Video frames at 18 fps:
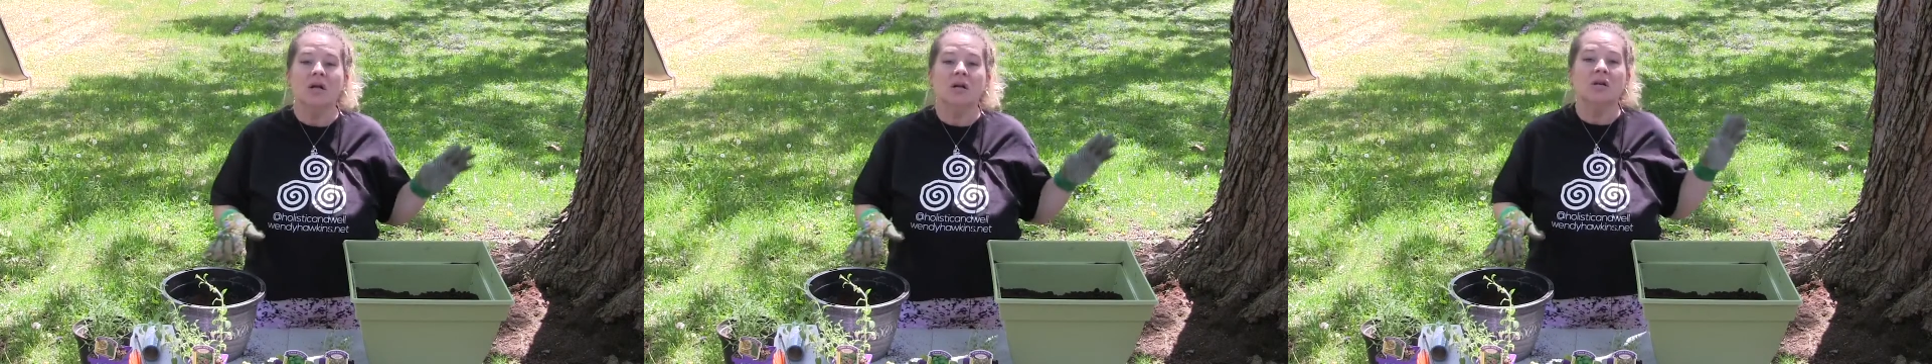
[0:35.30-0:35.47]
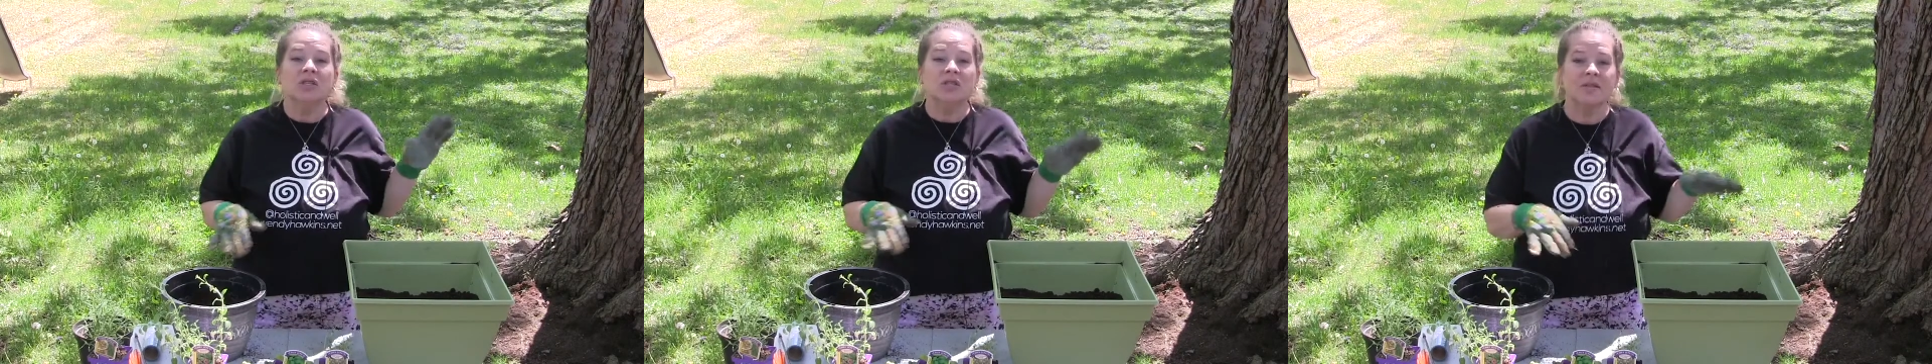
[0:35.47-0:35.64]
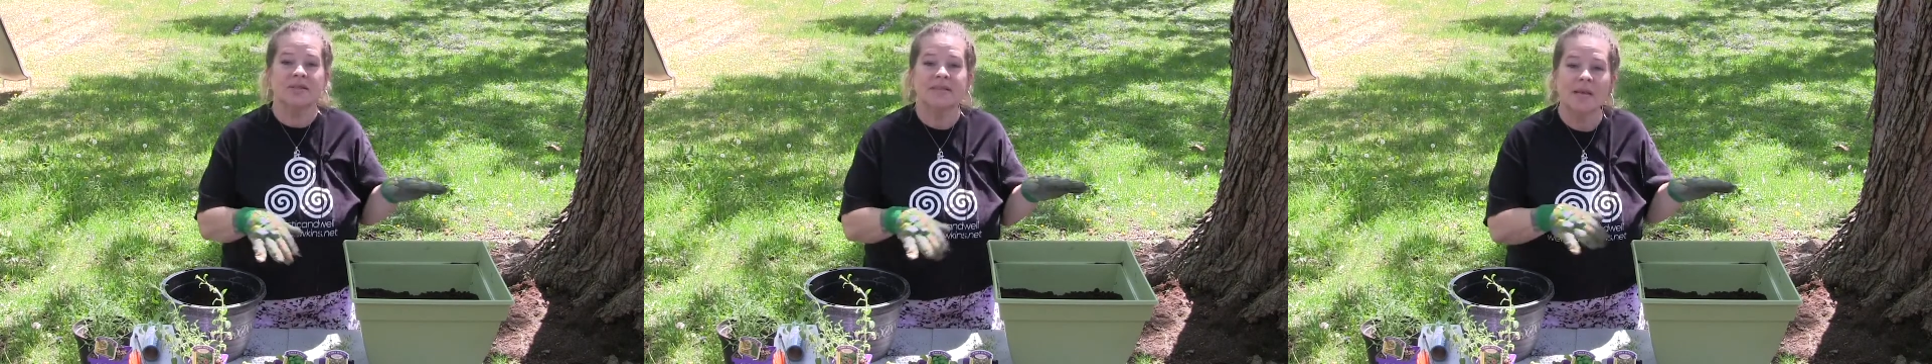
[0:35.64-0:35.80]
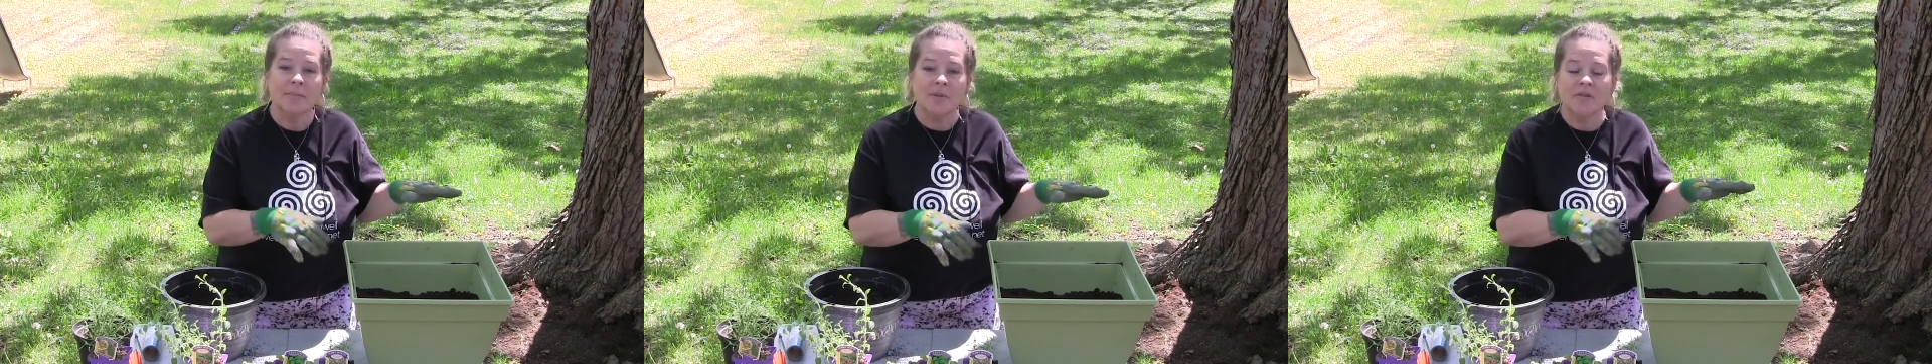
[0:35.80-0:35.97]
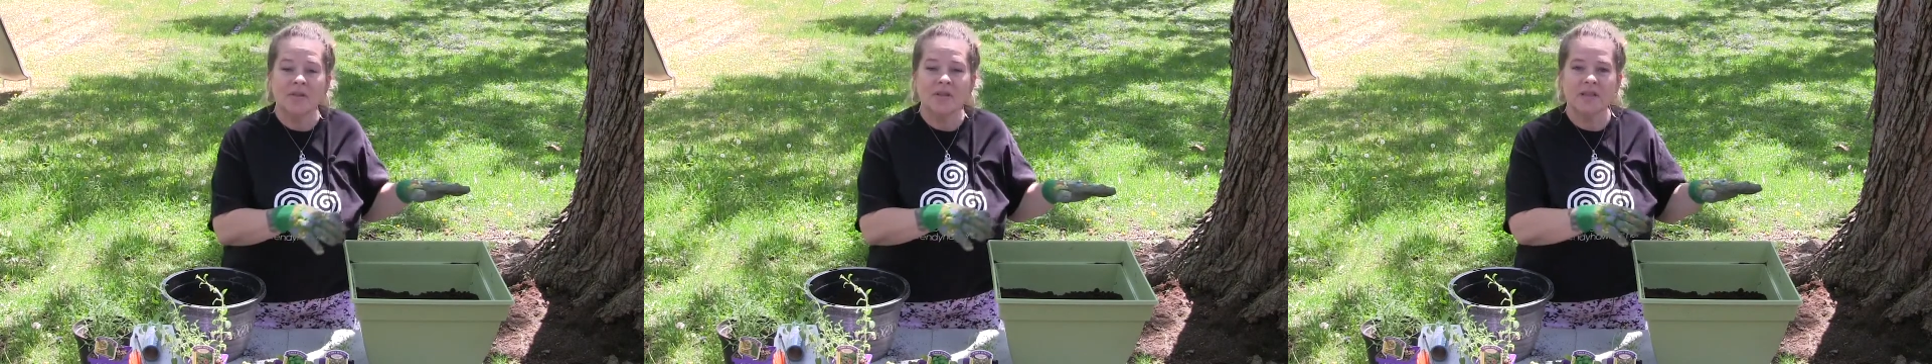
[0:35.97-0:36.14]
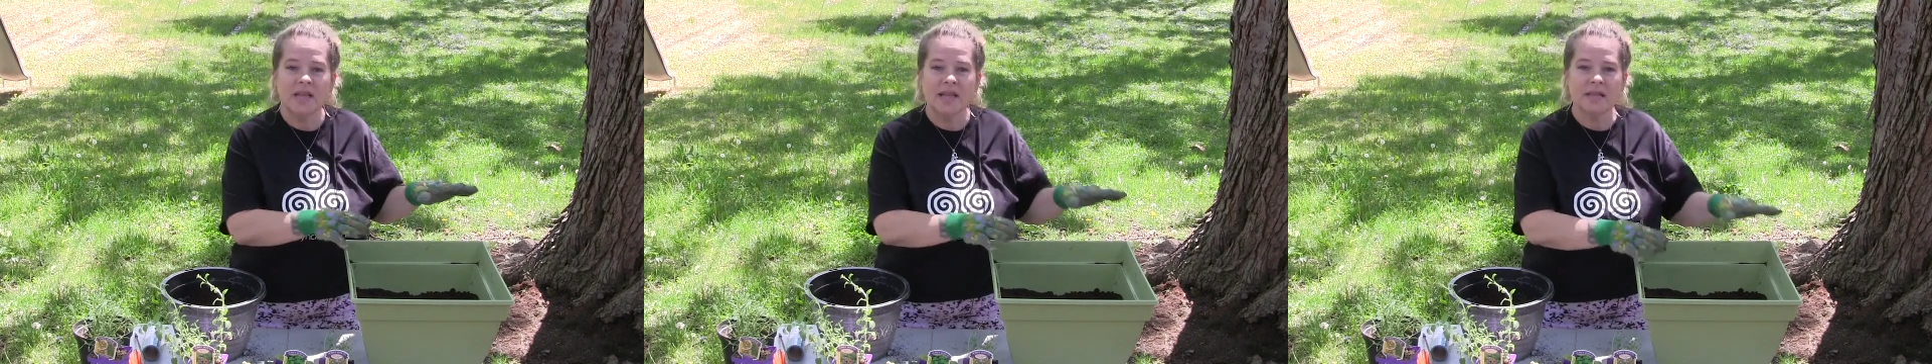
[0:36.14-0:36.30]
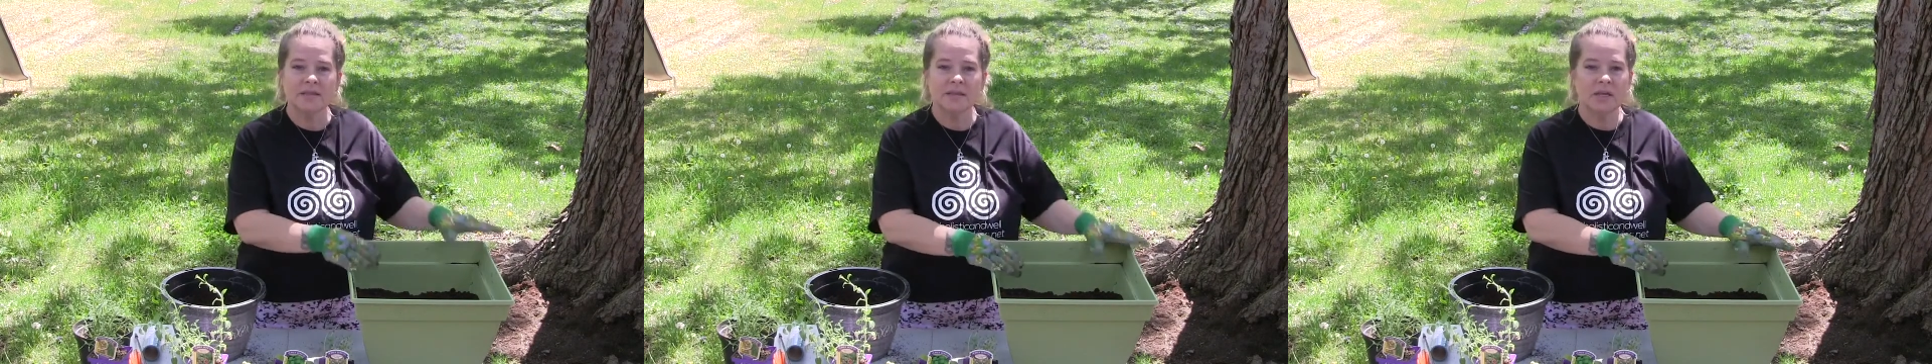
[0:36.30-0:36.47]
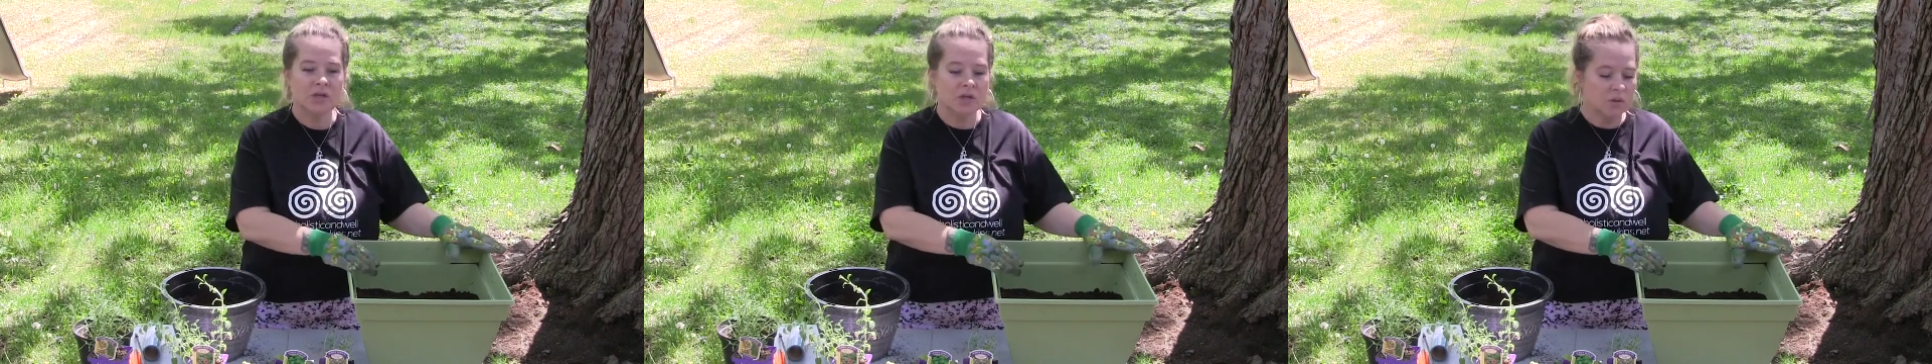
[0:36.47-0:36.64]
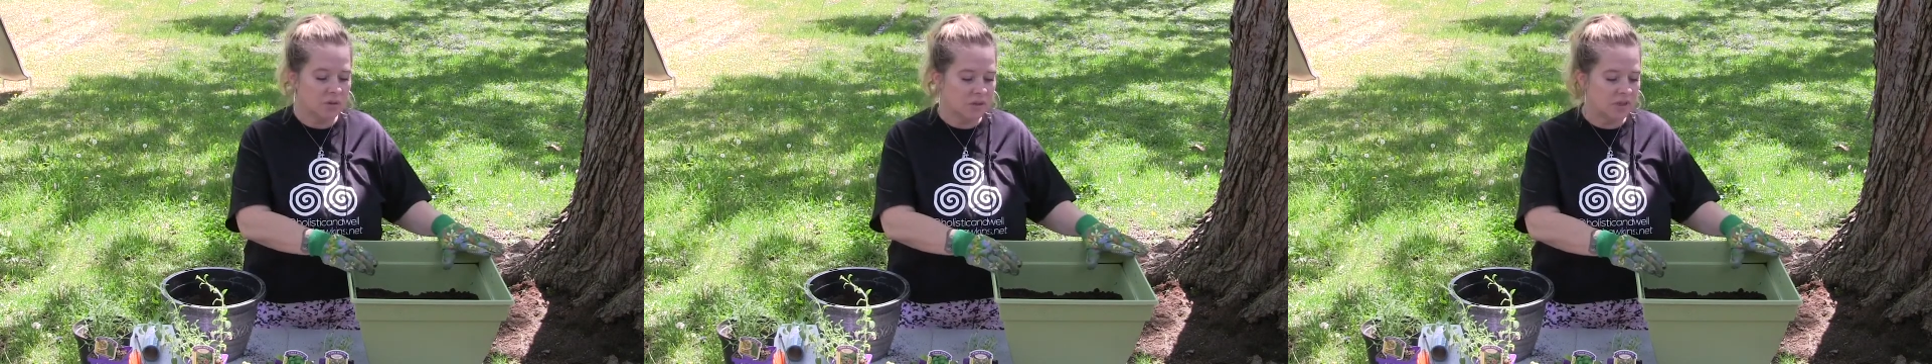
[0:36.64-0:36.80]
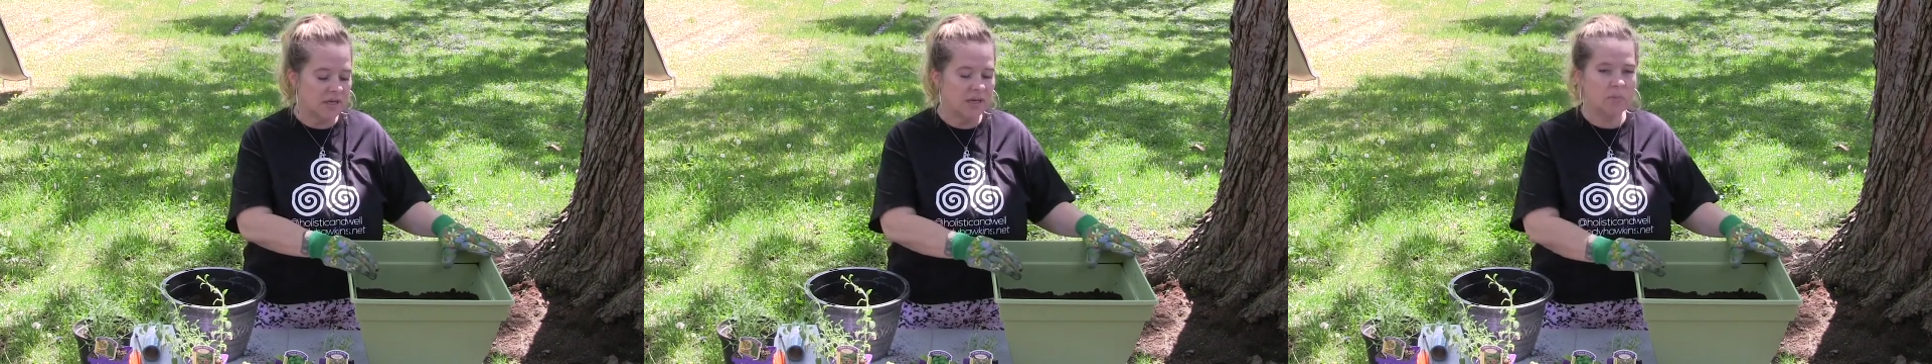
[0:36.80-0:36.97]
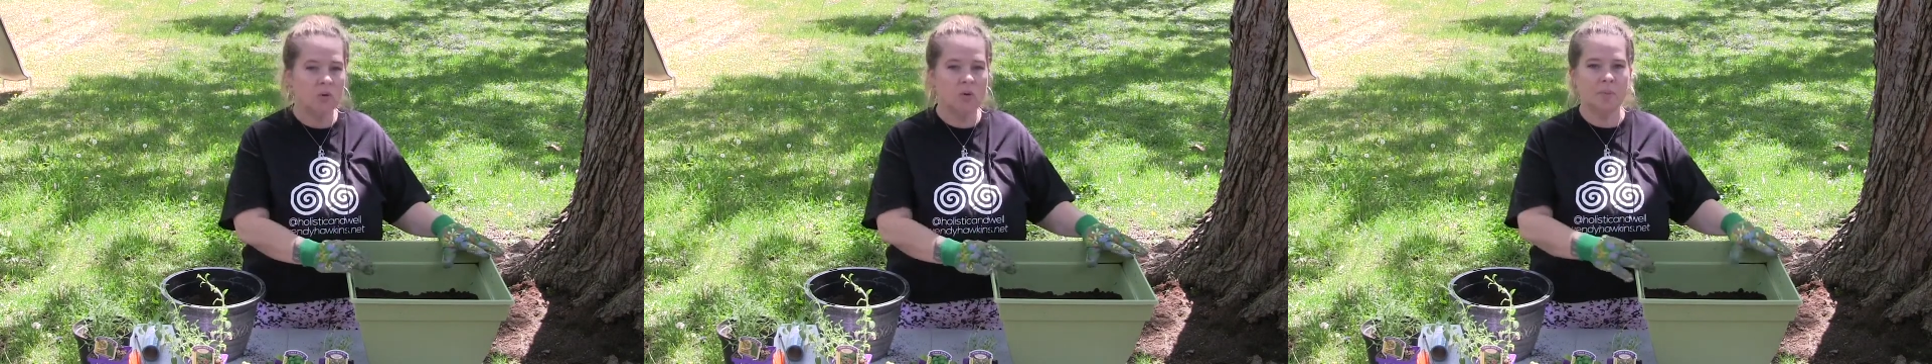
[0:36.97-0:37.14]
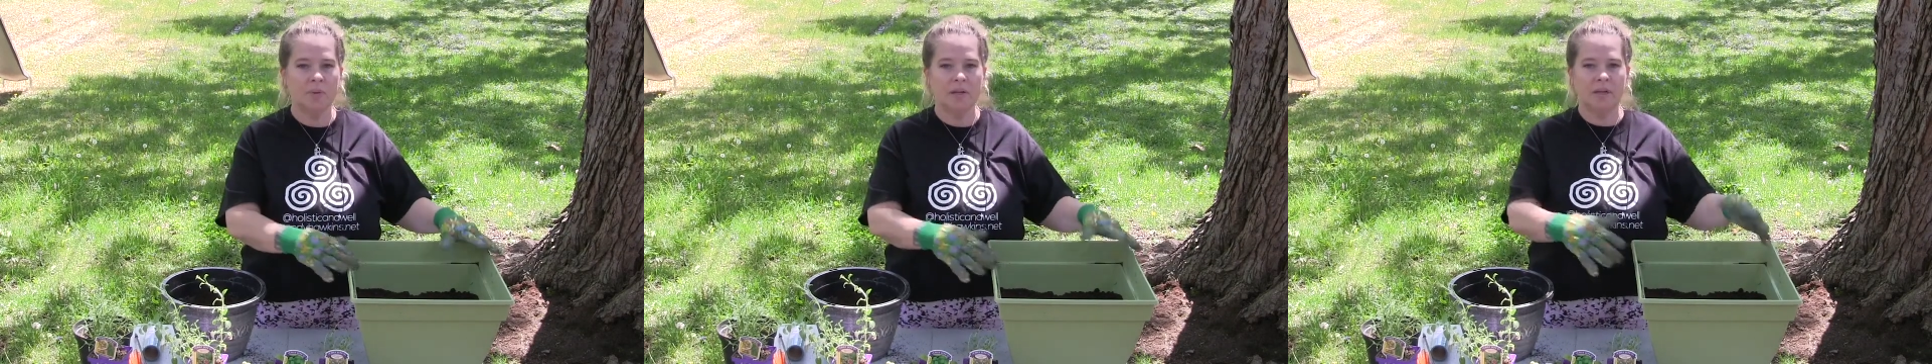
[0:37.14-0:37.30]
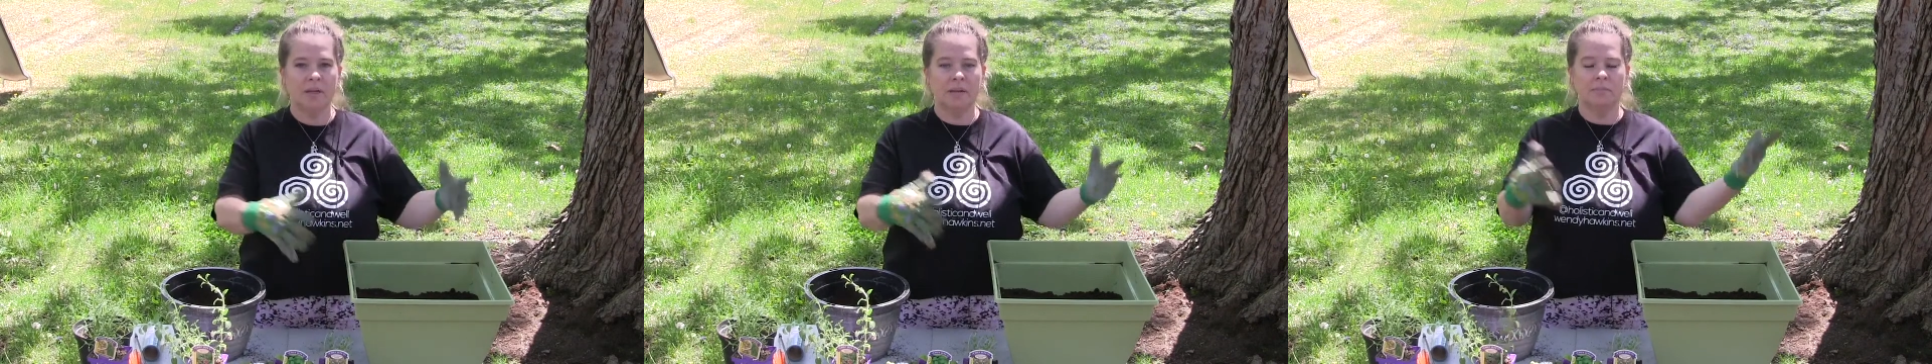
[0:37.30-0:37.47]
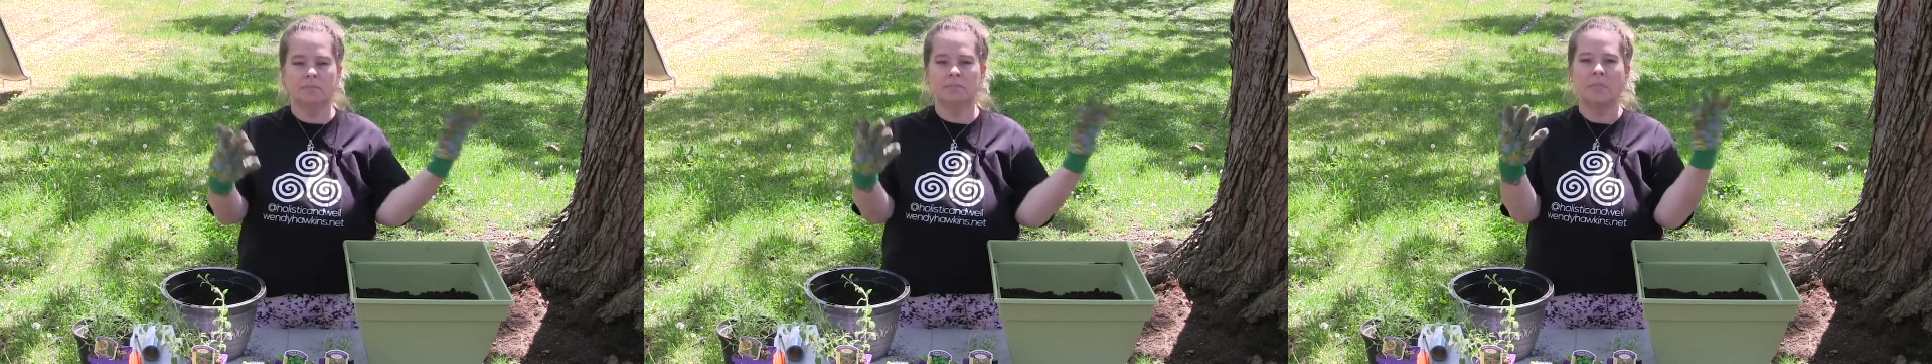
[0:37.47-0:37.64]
So some of the things that you'll need will be,